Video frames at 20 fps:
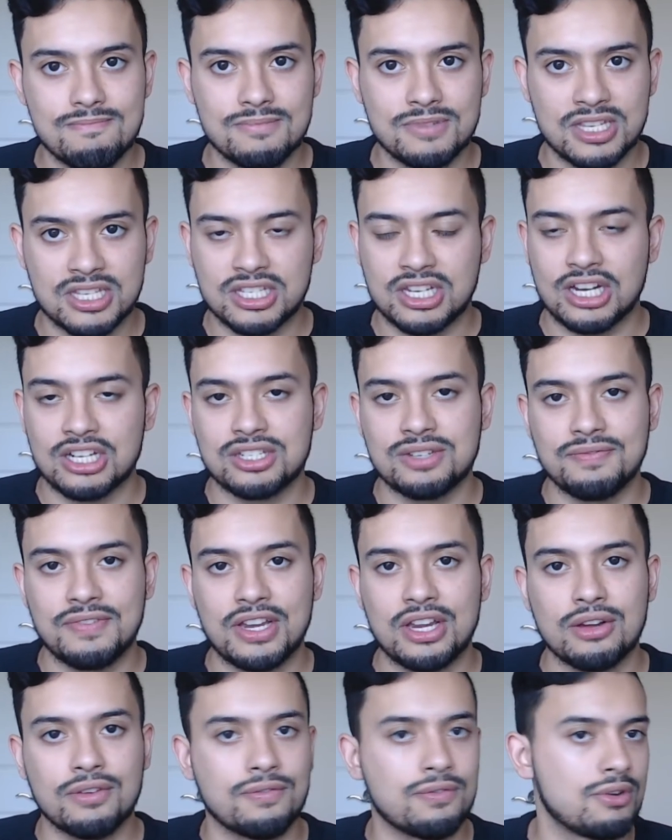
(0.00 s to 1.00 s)
discussion
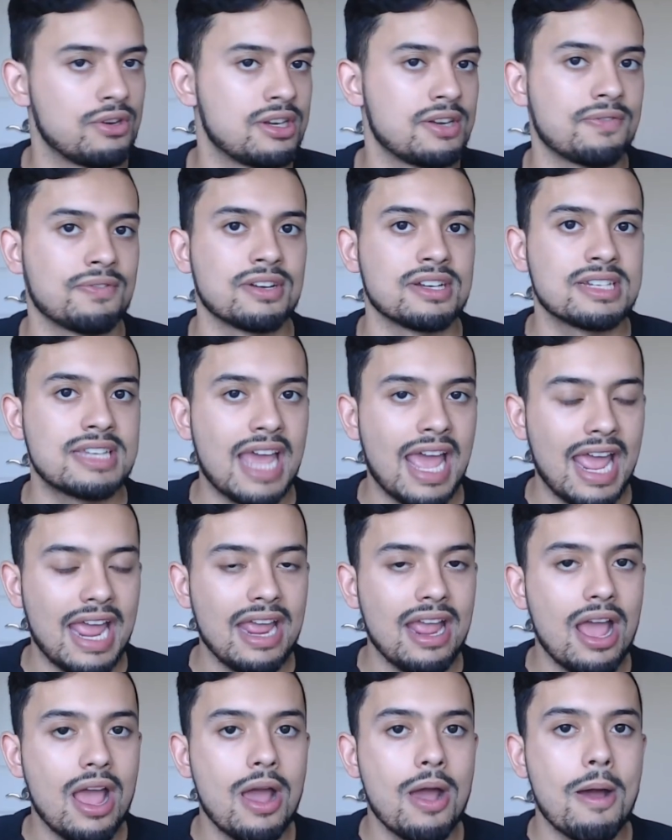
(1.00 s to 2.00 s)
video for a different
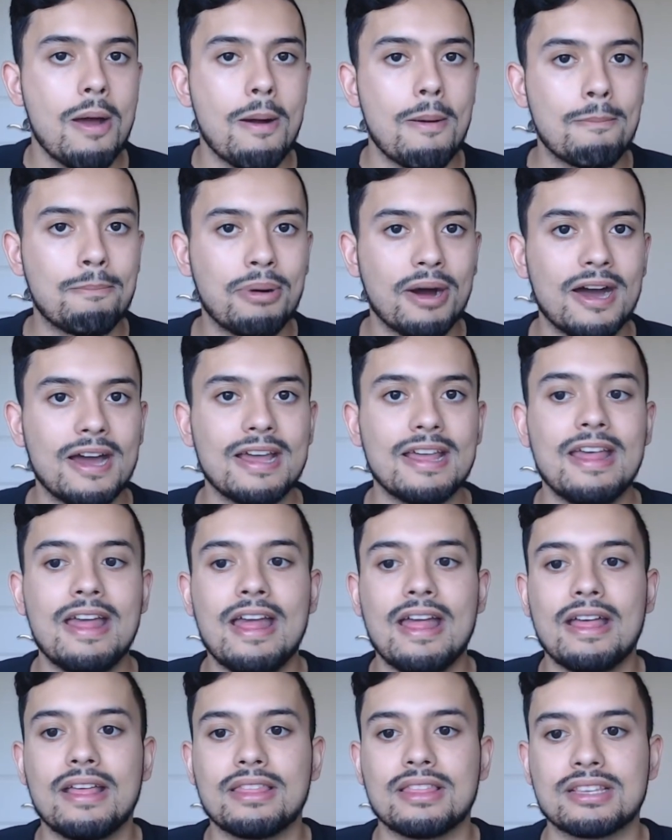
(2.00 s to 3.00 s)
day, but
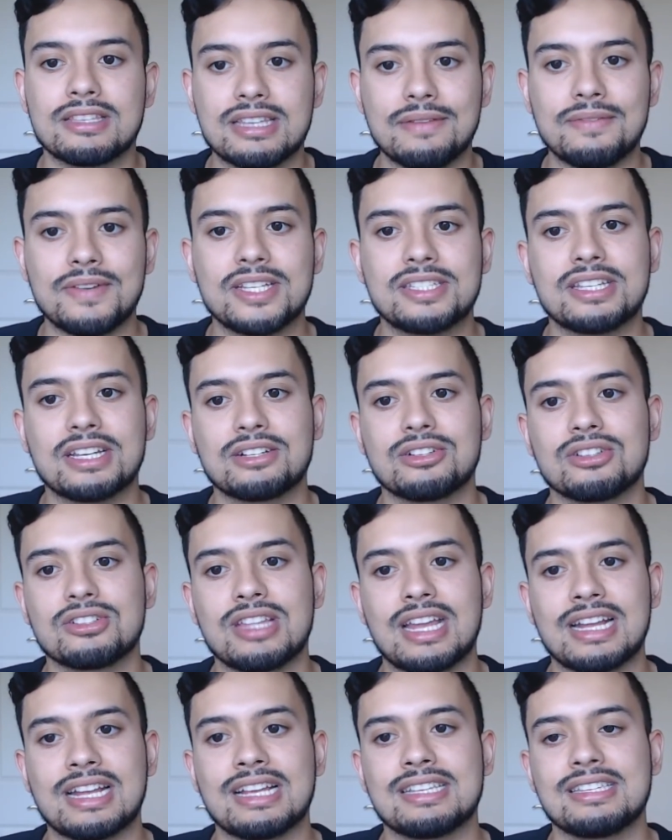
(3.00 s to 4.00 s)
the 76ers,
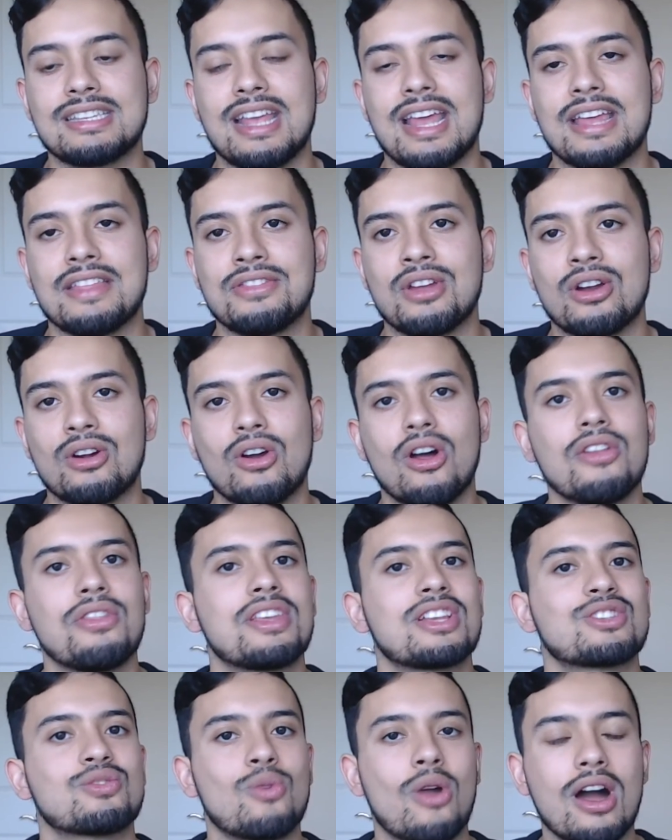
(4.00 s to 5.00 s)
like I said, they're on
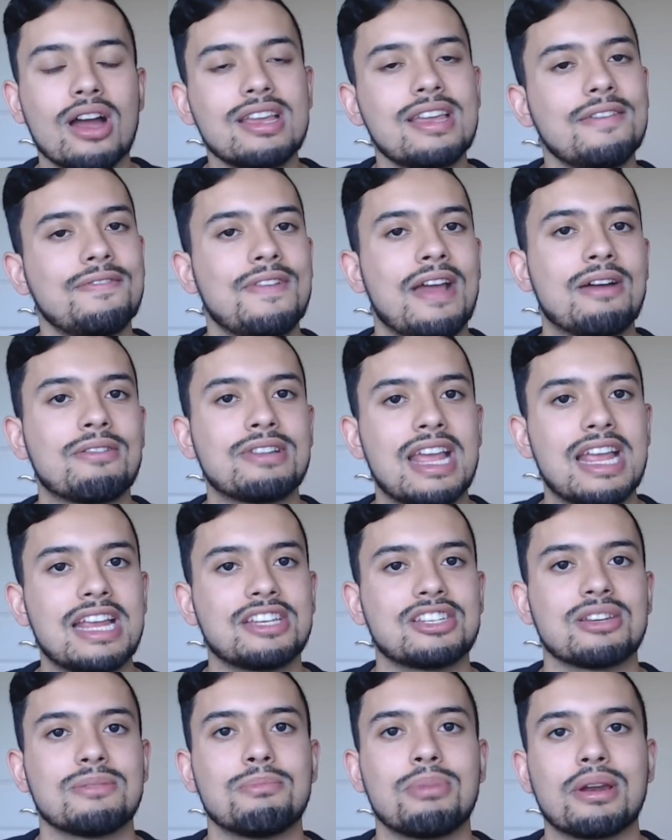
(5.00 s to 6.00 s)
this rocky
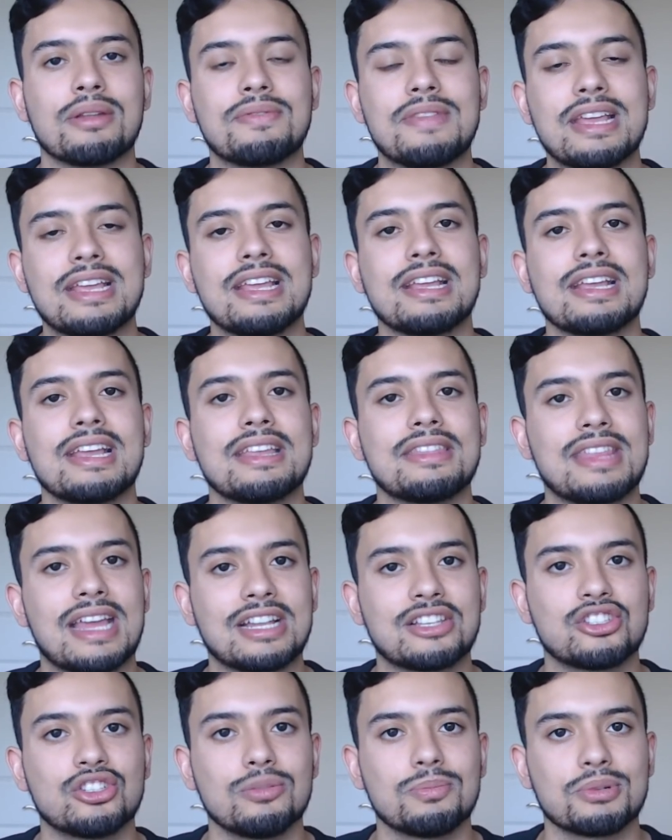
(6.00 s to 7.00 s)
foundation, but if they can get
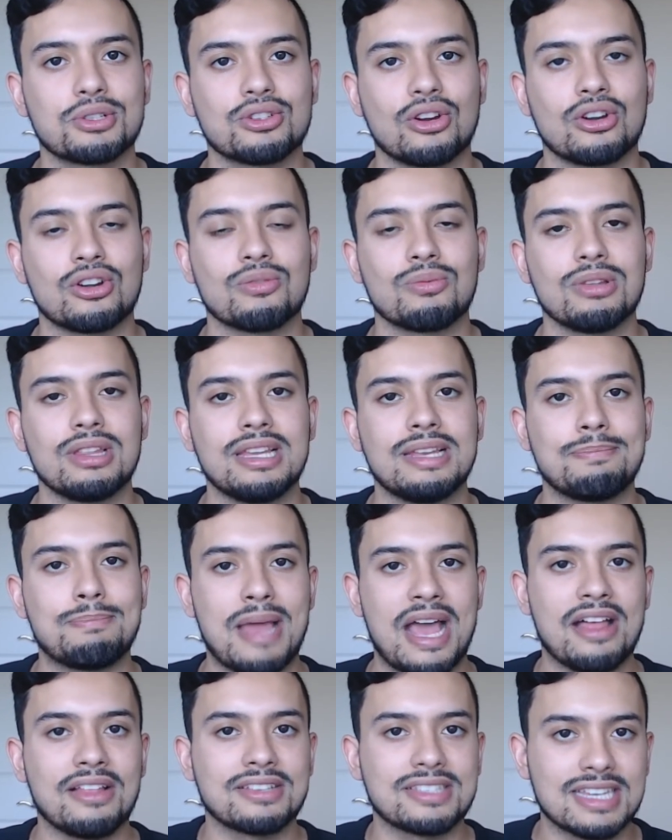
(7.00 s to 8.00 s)
that superstar to really
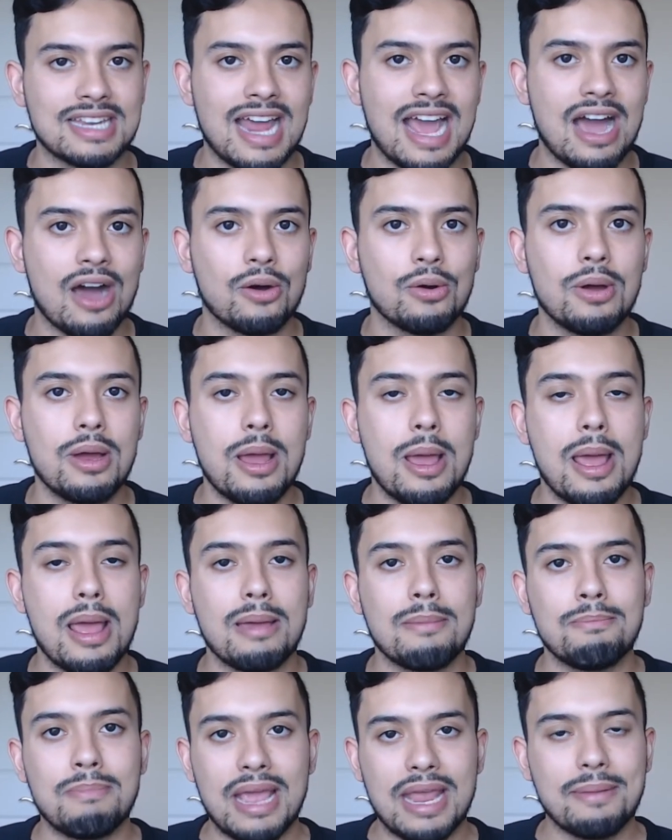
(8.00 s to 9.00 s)
balance it out,
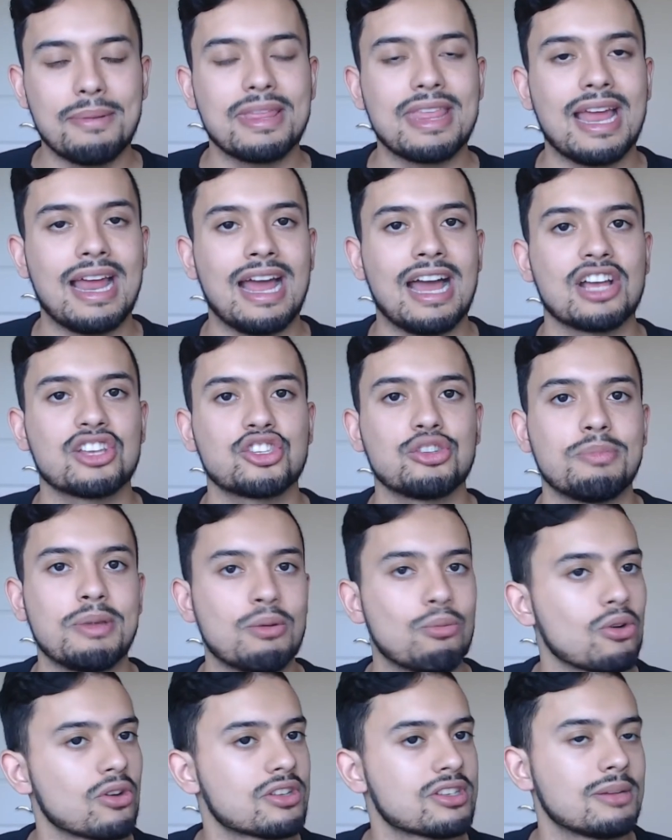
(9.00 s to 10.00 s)
maybe that house will
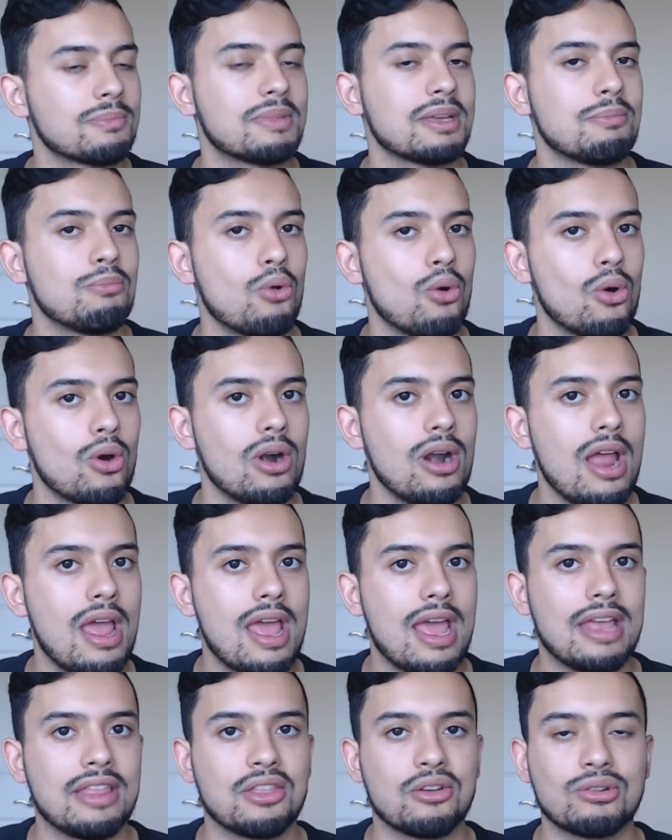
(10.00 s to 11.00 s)
be worth something more
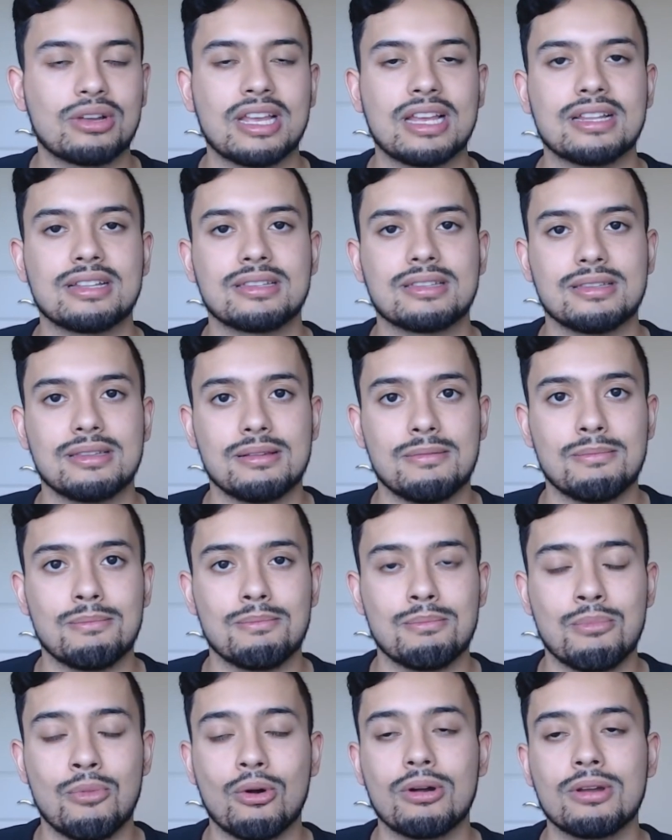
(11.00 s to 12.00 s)
and they'll get
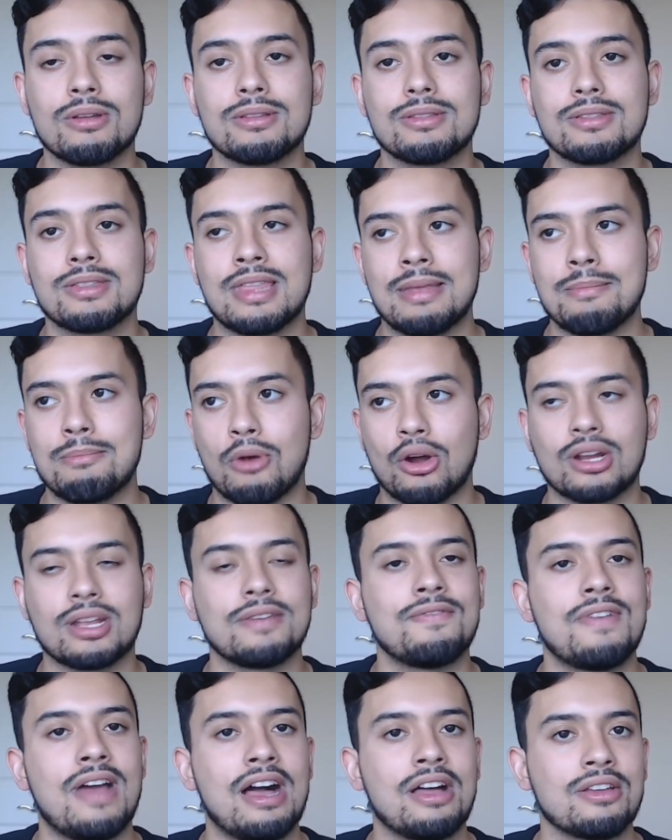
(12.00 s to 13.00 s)
more than
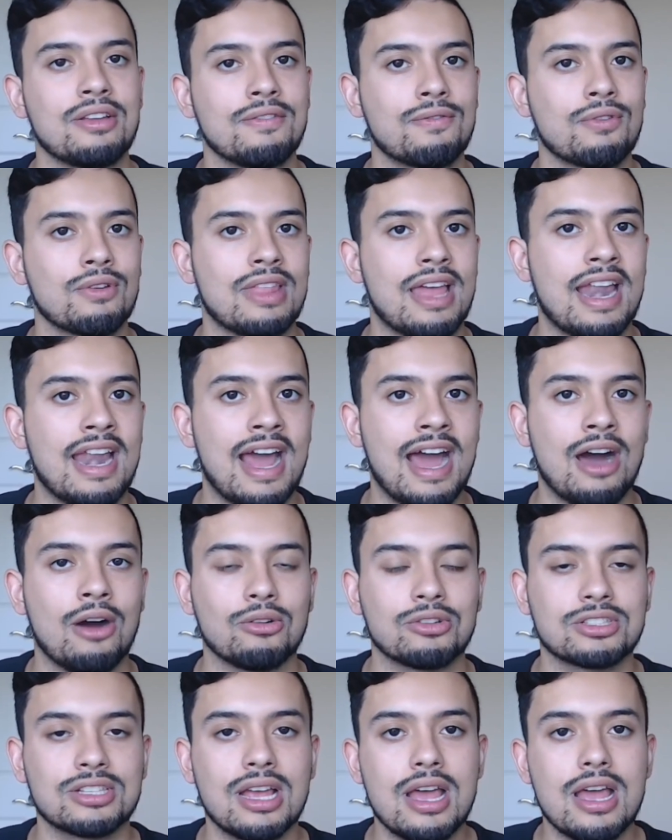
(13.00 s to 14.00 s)
market value for that
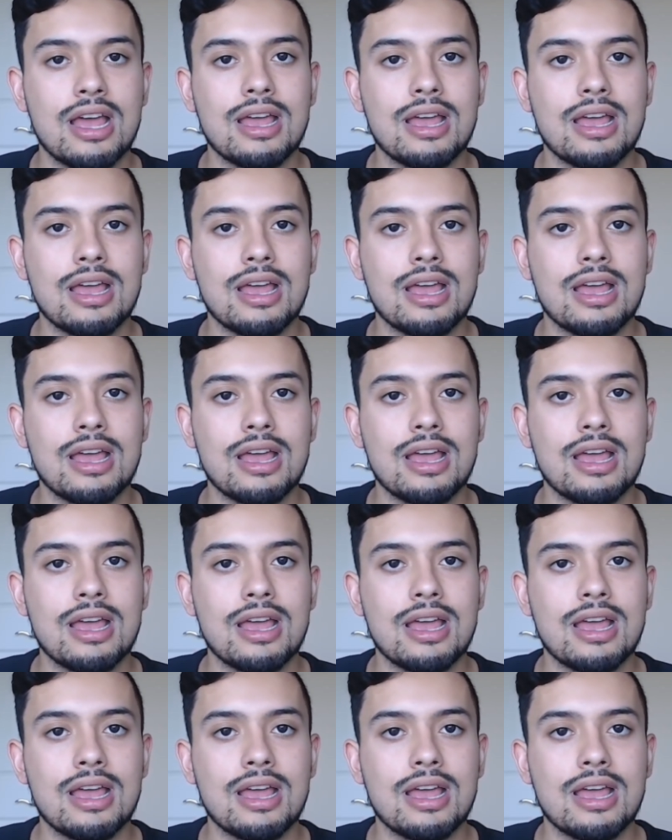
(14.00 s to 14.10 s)
house.